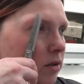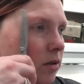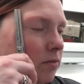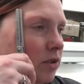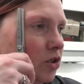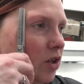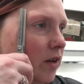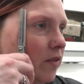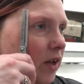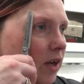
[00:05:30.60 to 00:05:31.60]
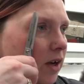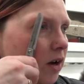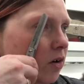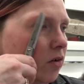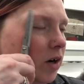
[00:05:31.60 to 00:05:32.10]
I'm just trying to think
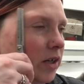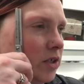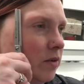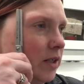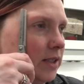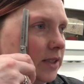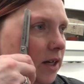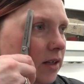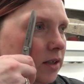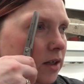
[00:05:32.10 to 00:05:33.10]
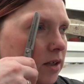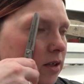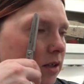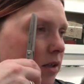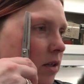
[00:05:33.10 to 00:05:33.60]
how I do it exactly.
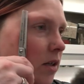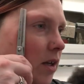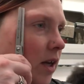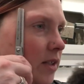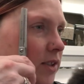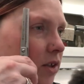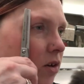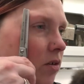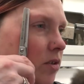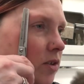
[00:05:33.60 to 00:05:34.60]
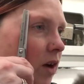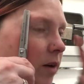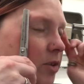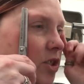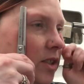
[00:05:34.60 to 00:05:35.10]
Yeah, so, so I
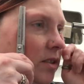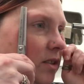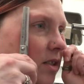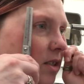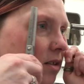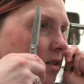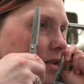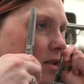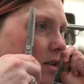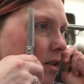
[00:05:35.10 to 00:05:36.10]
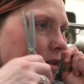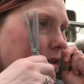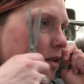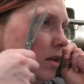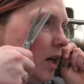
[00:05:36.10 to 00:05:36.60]
would just
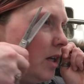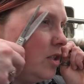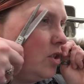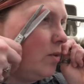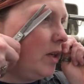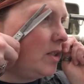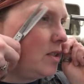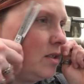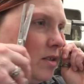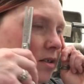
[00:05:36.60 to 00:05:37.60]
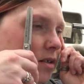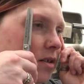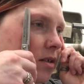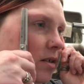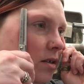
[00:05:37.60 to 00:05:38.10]
kind of do it
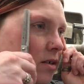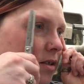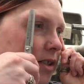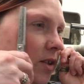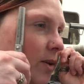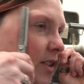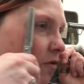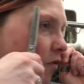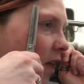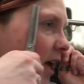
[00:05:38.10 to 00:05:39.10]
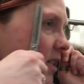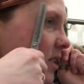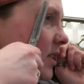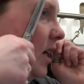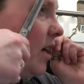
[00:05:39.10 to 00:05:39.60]
so it's flat to
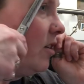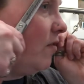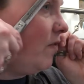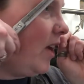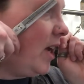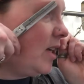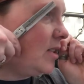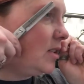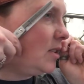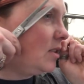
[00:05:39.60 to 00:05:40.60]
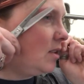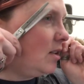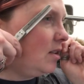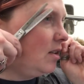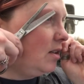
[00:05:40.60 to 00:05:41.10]
the side of their face
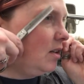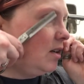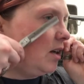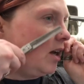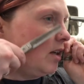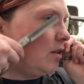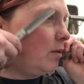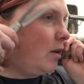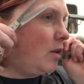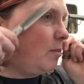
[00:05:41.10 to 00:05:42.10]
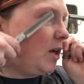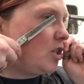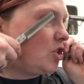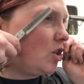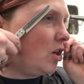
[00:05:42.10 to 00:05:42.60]
and you, and you make
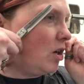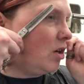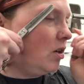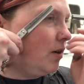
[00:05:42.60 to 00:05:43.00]
sure